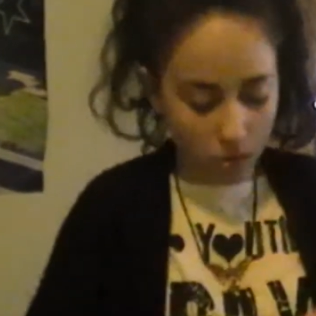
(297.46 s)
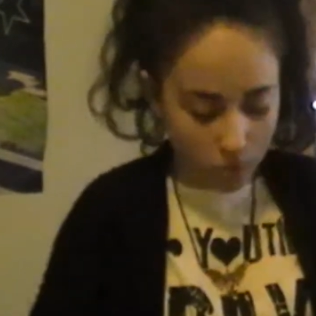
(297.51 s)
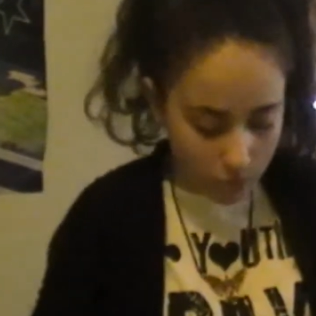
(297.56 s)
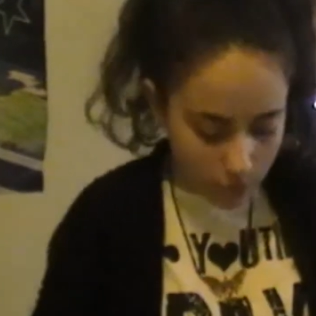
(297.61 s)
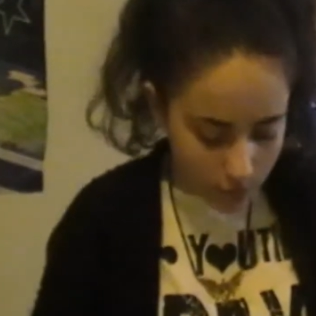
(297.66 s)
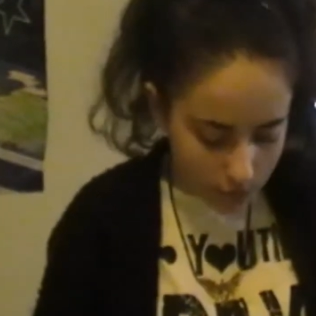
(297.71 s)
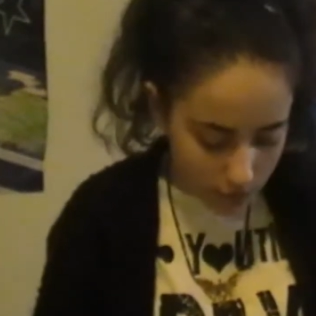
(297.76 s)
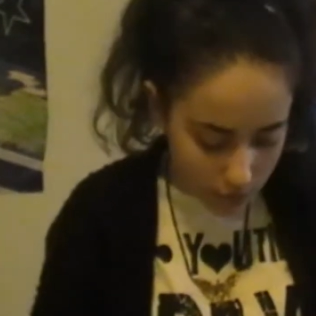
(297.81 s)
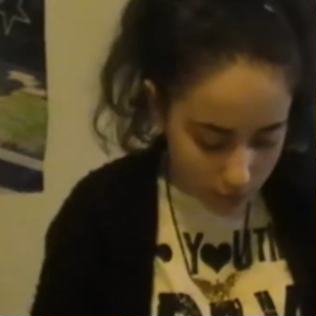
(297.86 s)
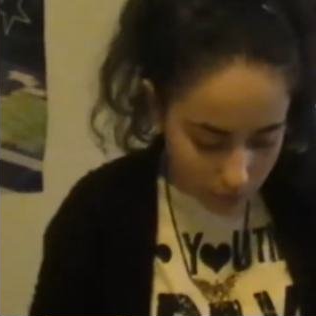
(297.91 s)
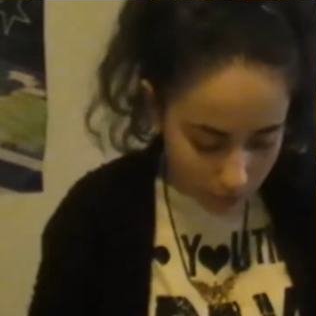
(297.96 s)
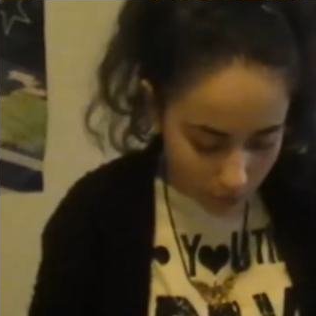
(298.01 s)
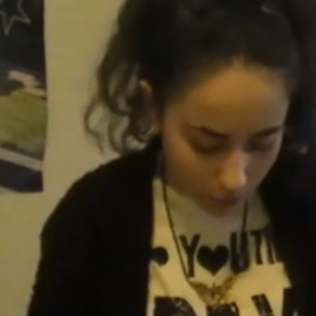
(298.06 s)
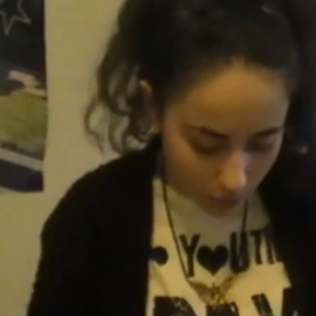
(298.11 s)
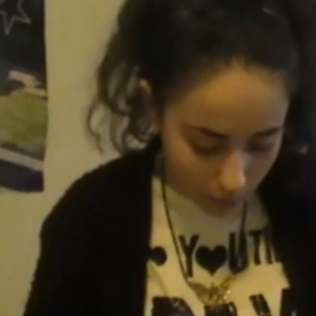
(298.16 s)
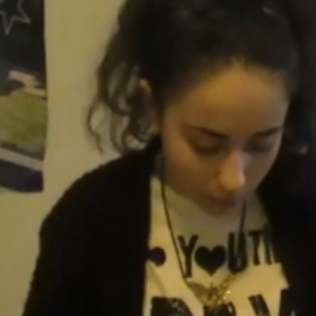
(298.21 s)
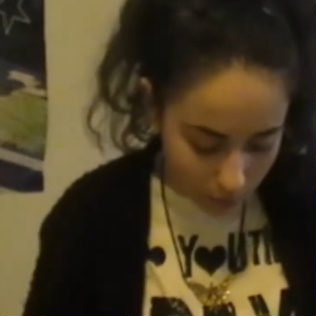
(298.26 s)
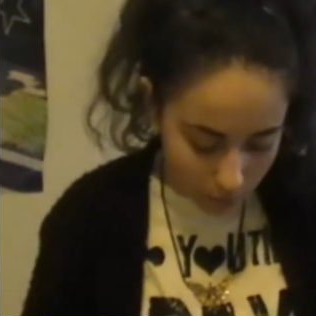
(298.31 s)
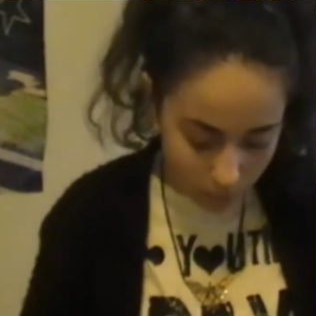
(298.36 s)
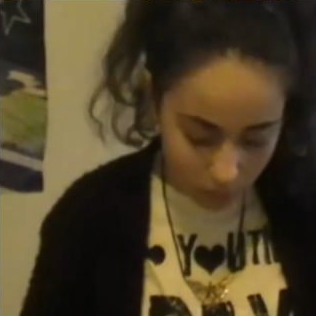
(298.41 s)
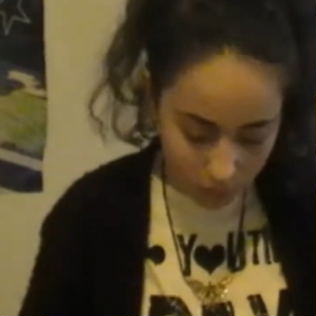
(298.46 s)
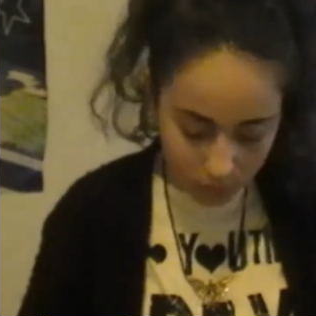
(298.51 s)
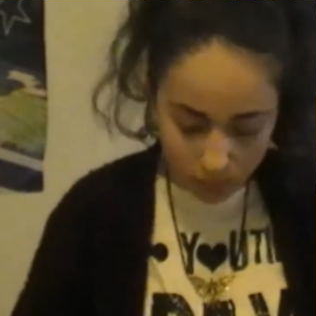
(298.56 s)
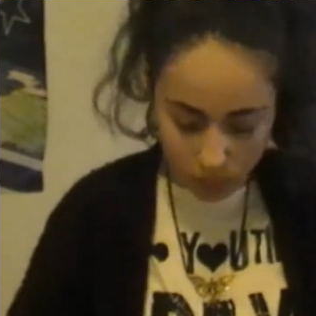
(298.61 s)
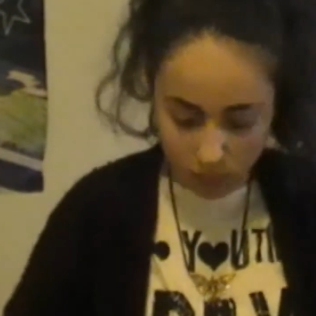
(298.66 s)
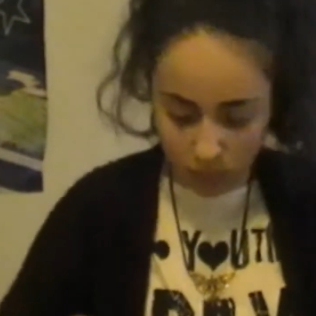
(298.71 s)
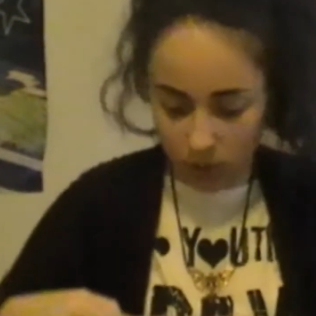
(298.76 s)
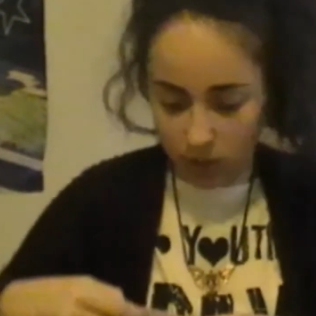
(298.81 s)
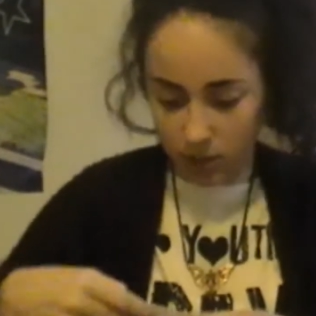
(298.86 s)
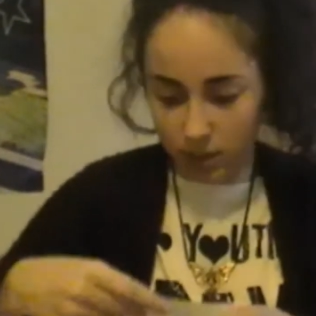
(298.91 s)
Who is this from?
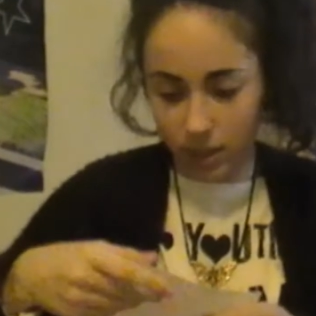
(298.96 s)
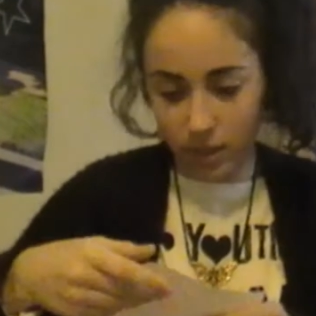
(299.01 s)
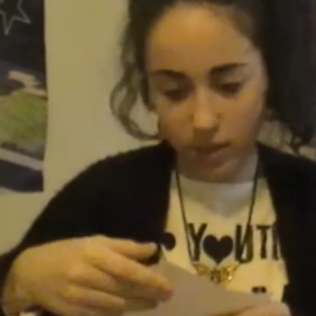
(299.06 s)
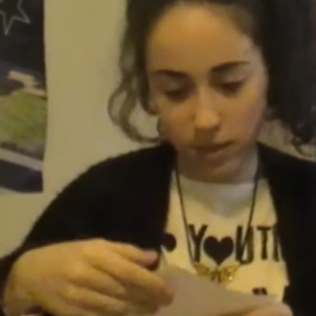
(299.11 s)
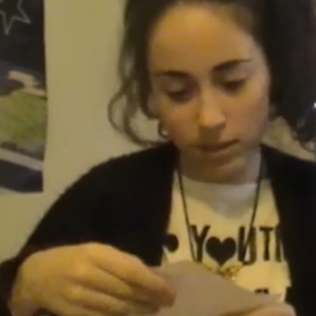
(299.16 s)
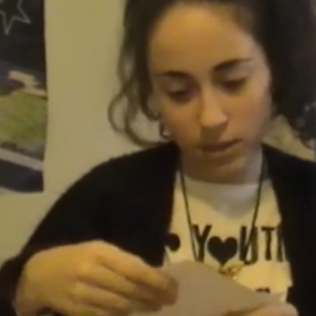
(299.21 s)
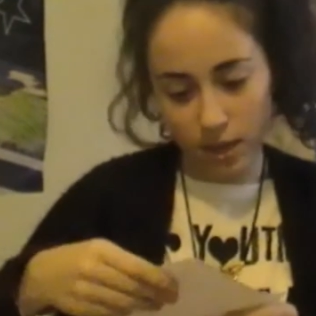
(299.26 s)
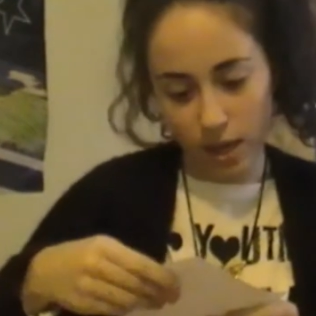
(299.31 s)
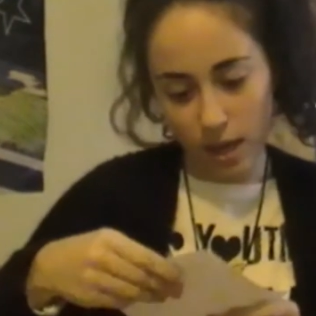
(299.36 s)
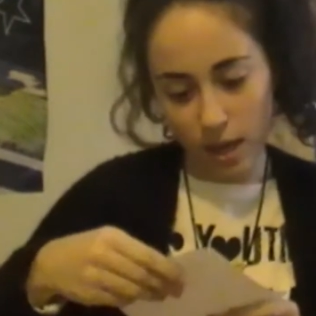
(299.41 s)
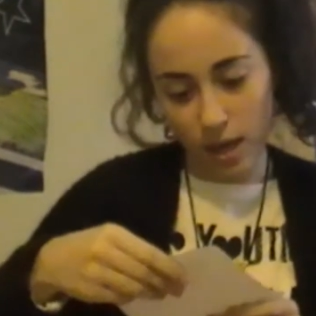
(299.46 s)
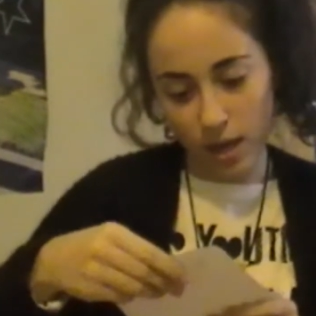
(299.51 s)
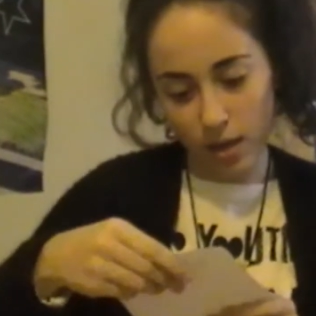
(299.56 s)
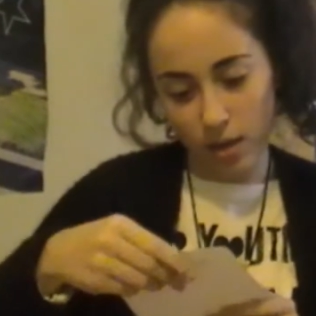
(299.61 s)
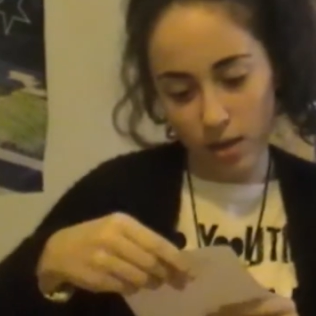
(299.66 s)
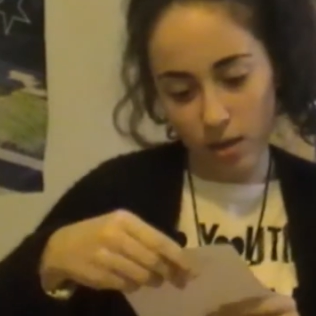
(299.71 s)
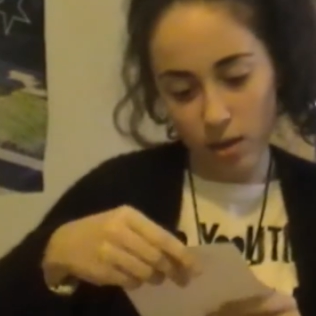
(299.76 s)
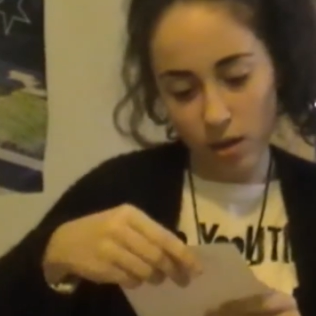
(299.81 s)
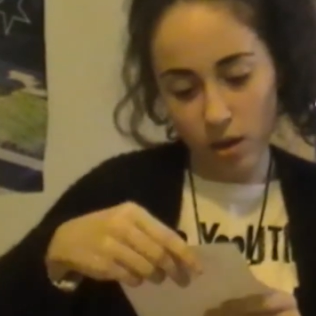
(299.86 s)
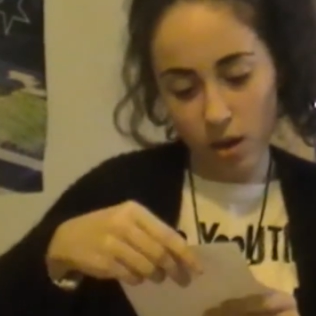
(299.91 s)
Does it say?